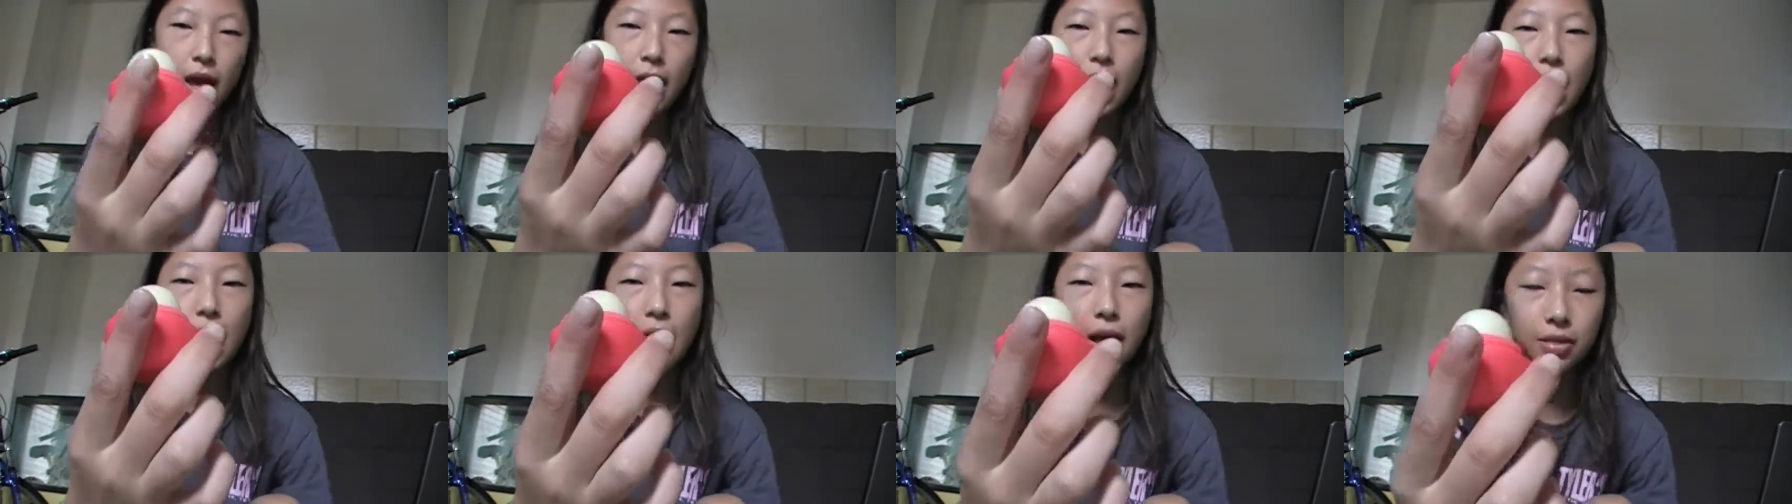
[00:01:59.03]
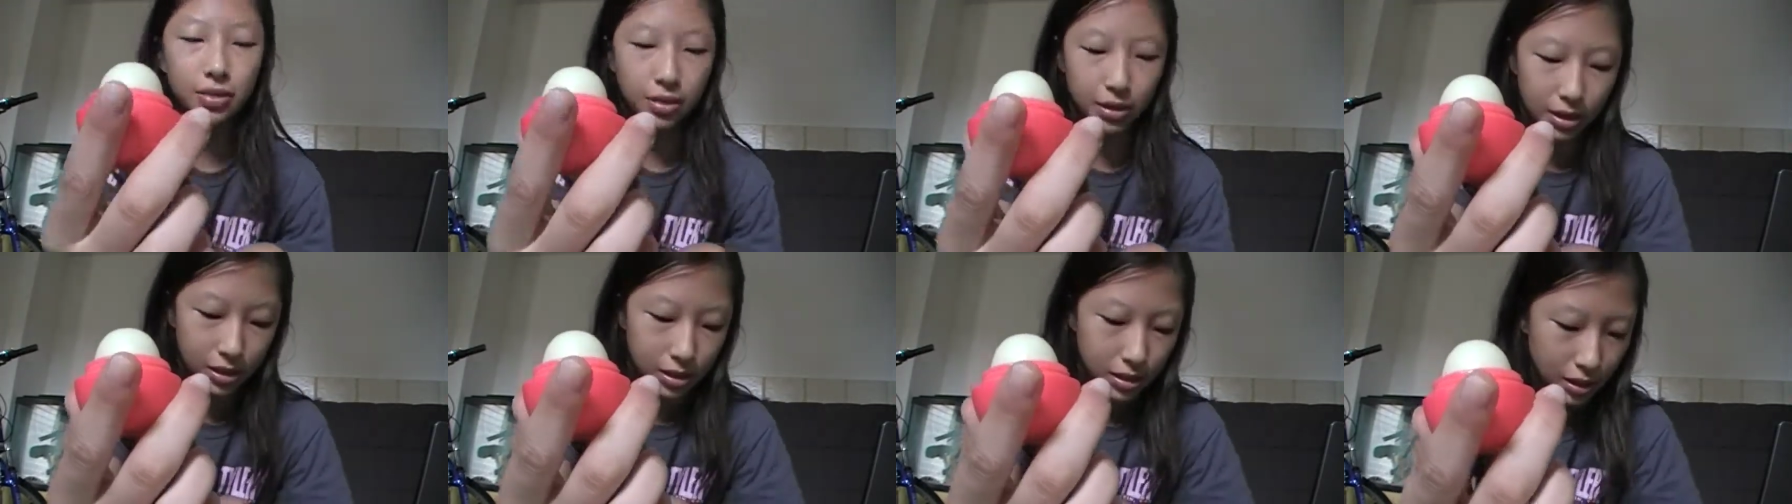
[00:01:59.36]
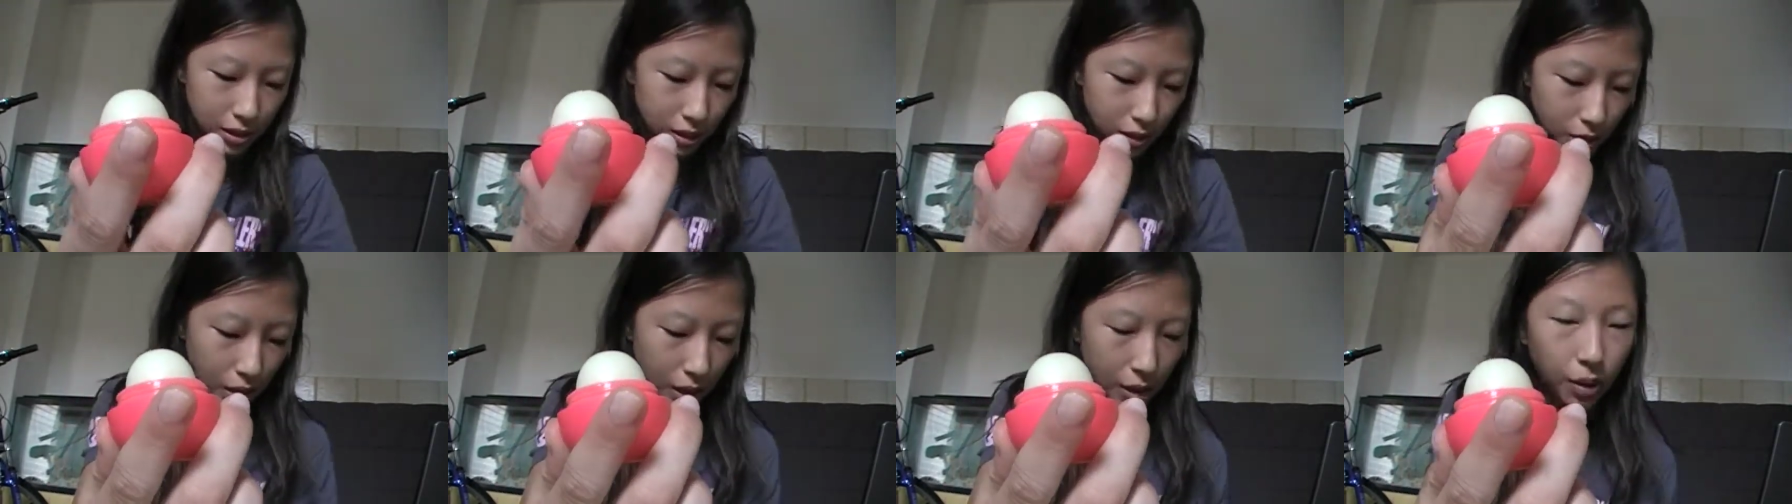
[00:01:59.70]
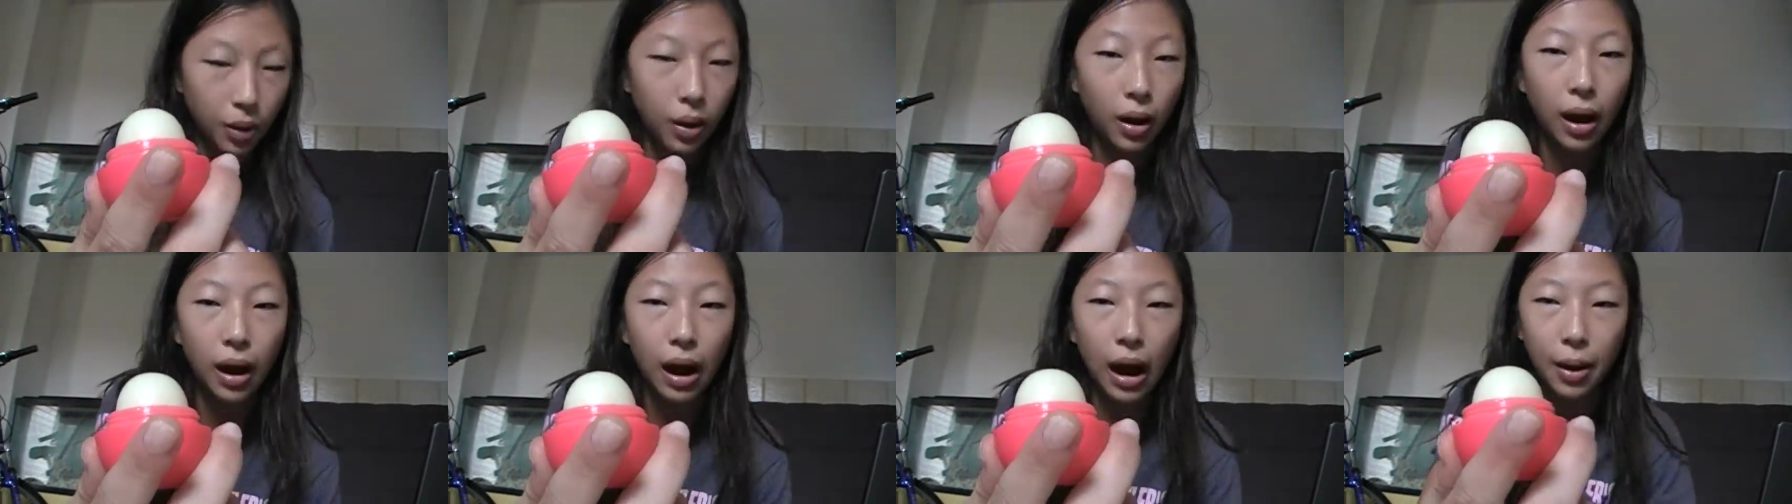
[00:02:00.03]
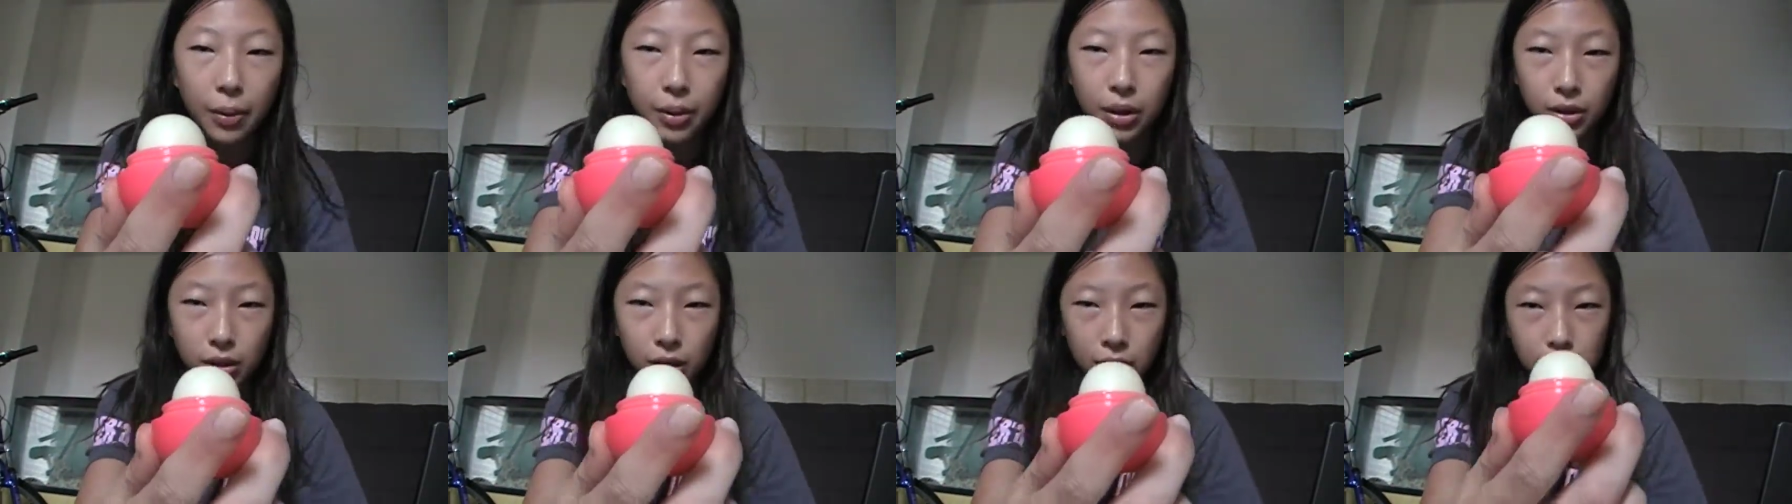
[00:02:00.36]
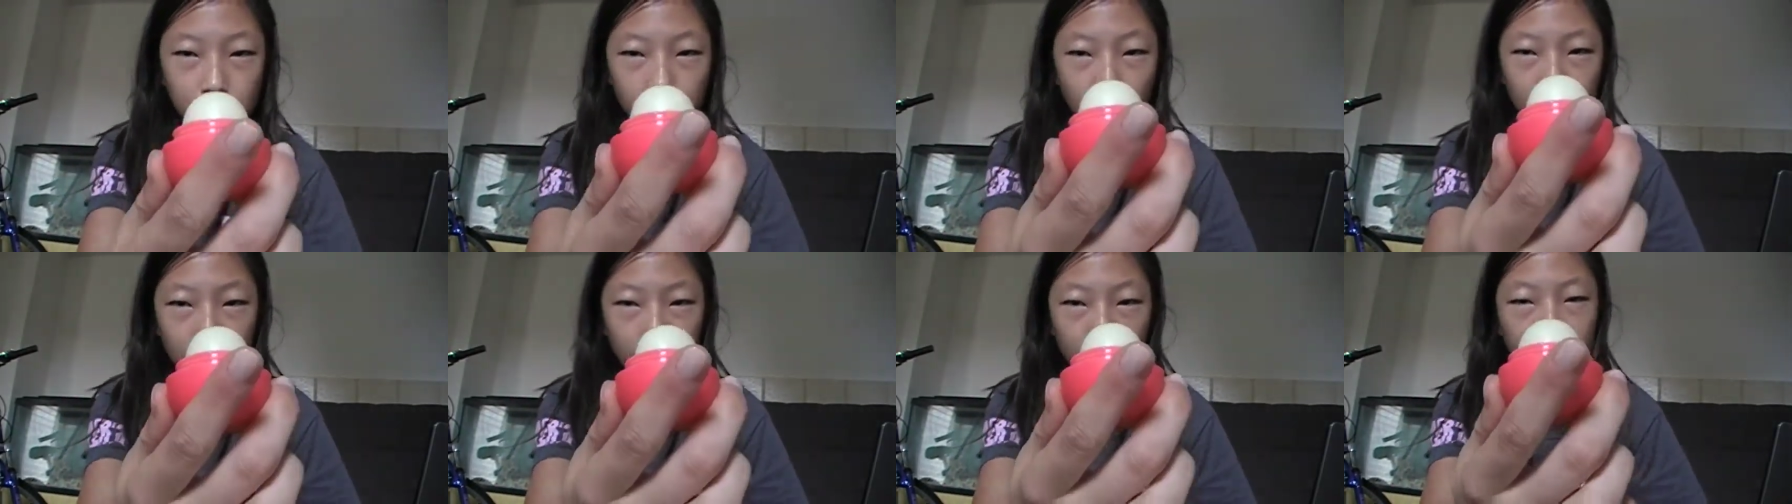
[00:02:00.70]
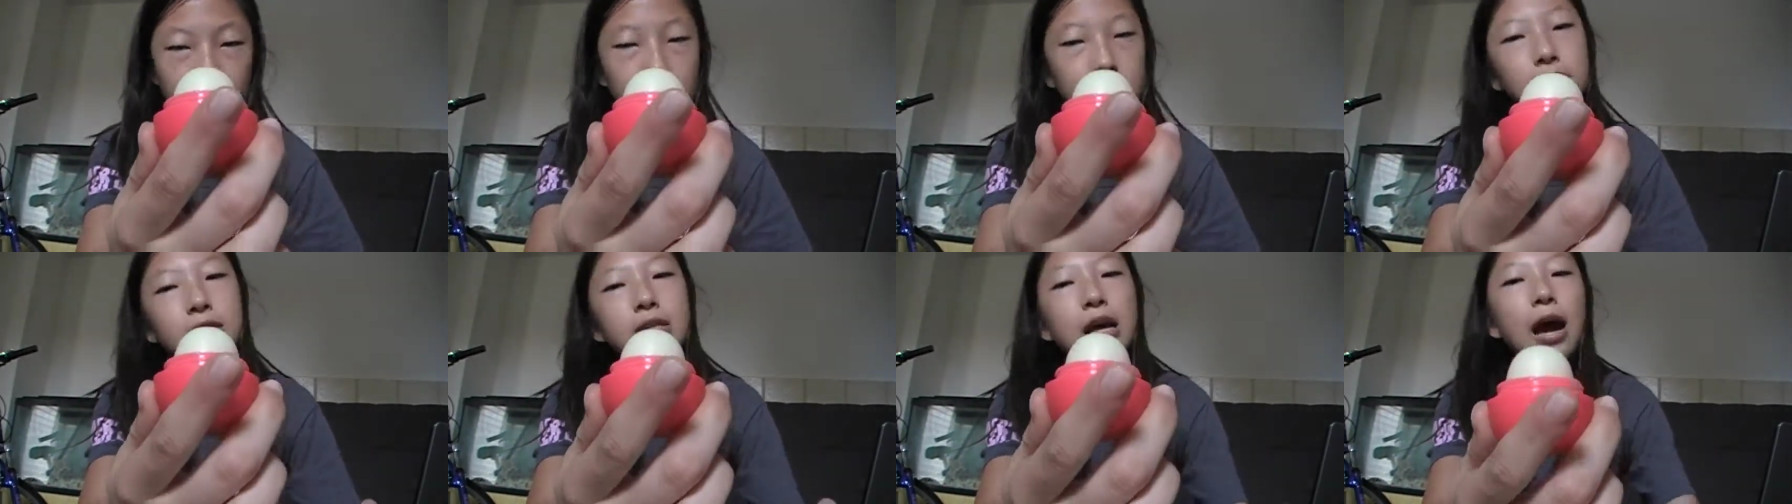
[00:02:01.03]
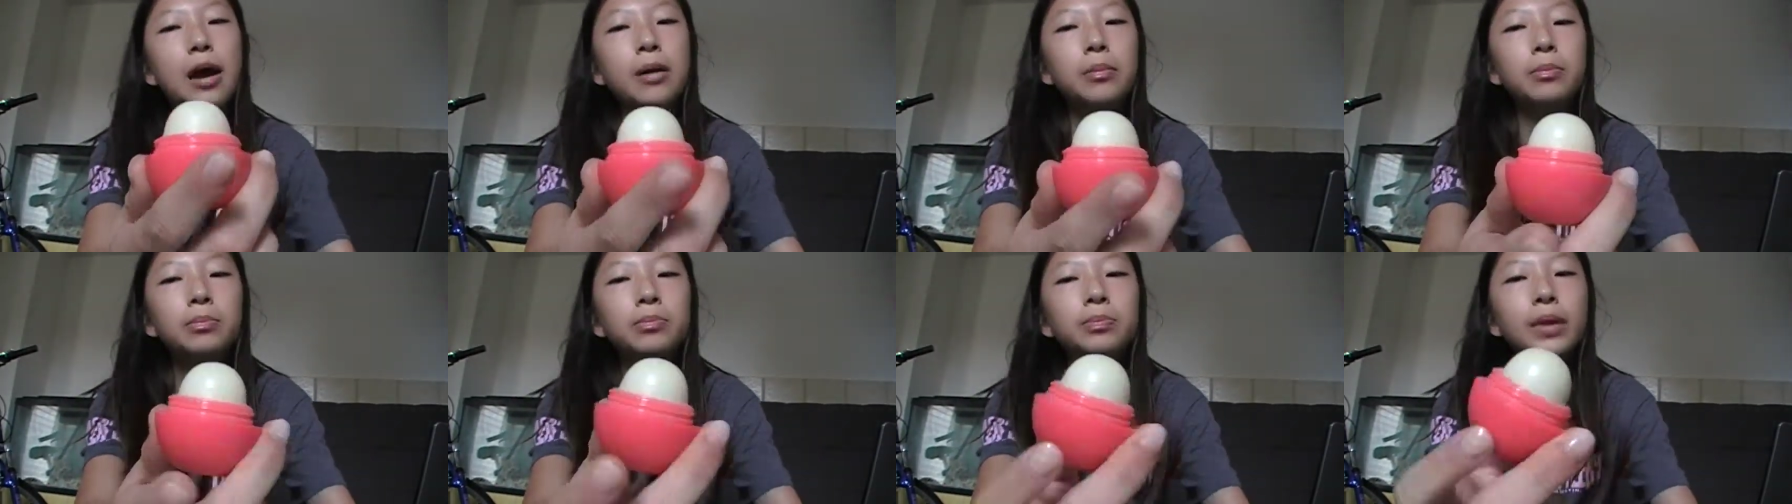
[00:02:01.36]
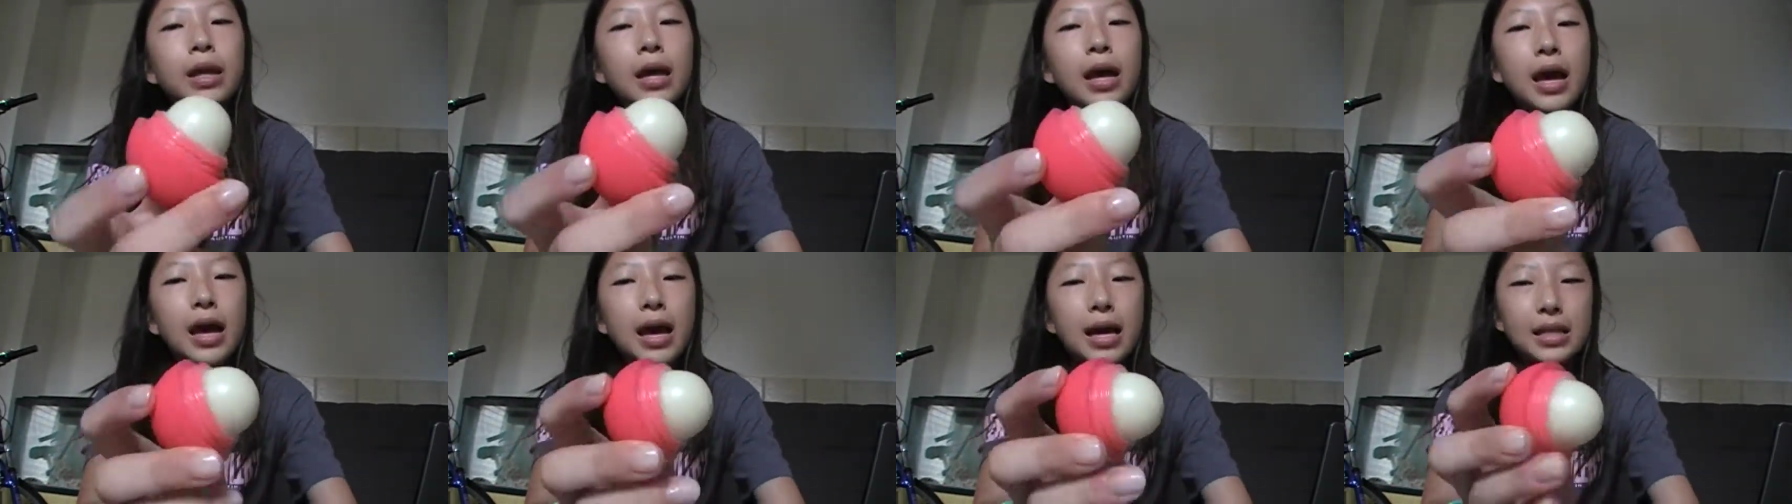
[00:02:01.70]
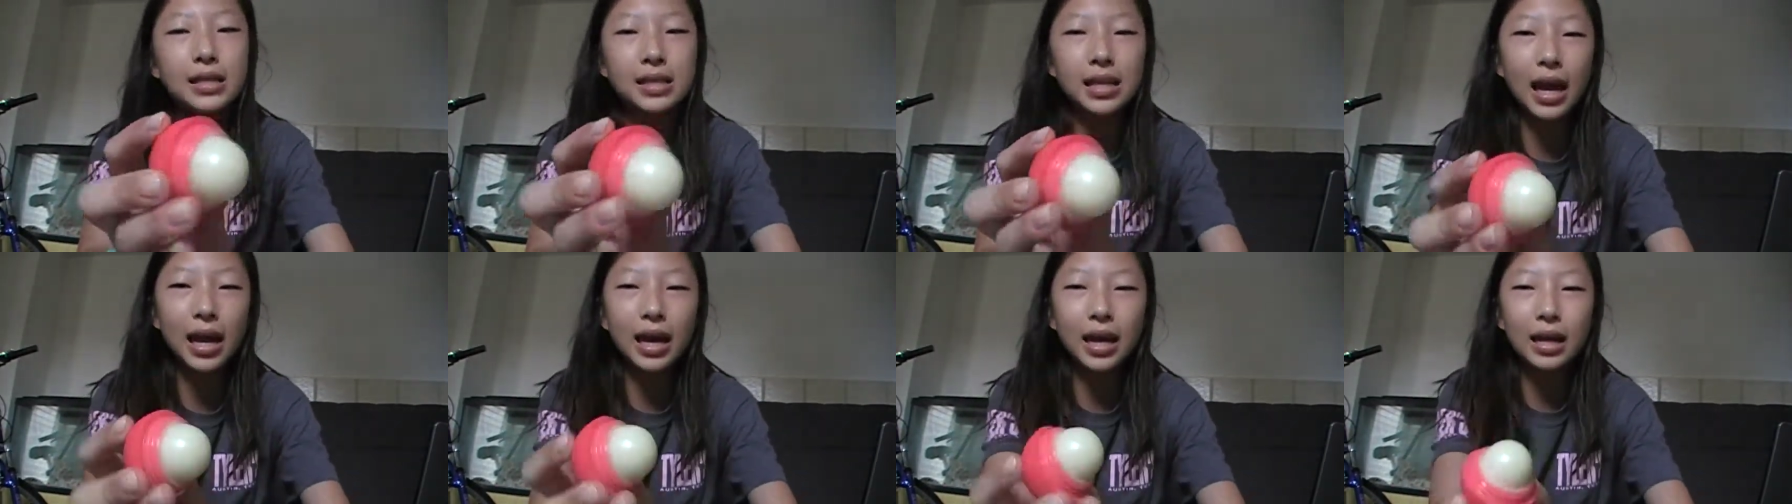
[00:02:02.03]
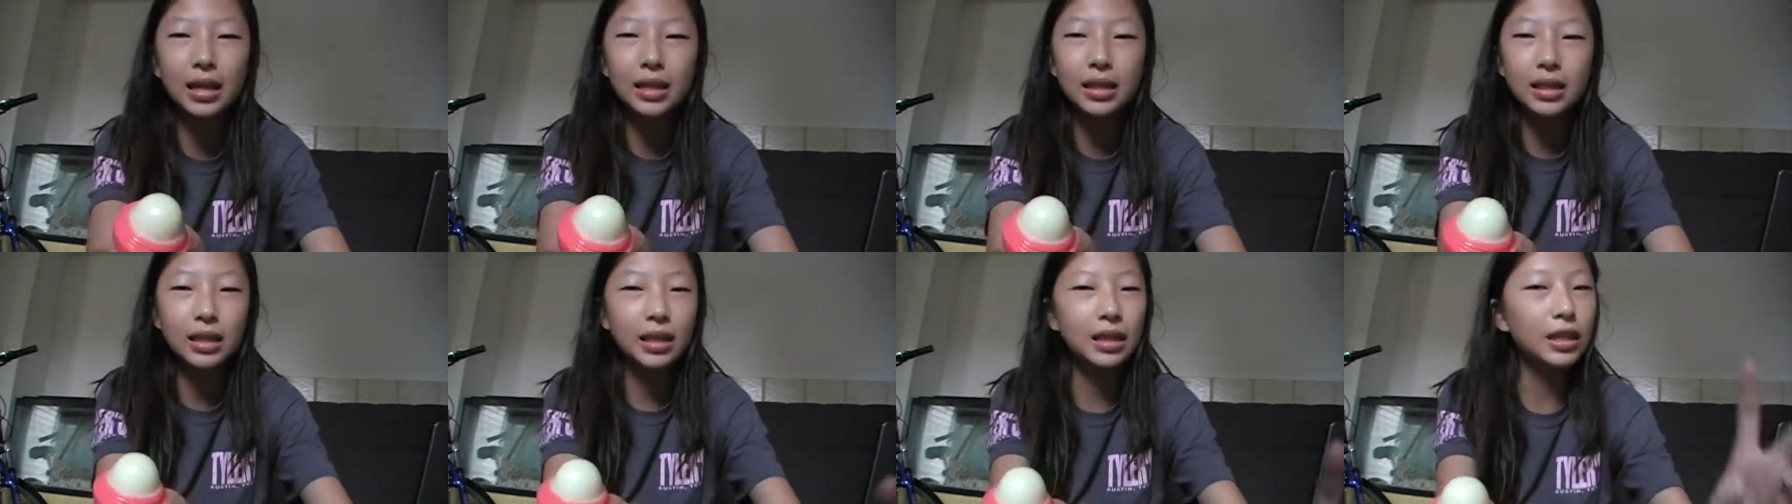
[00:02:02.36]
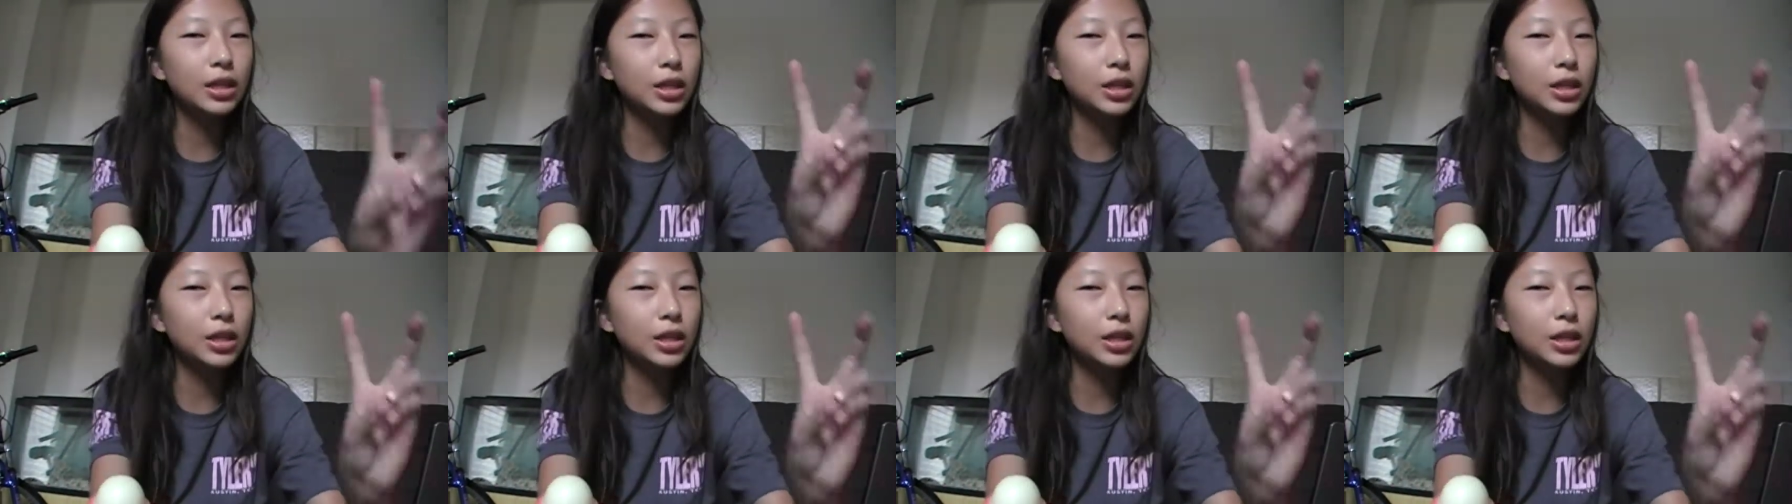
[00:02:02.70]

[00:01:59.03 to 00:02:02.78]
and this is how it looks on the inside. It's like the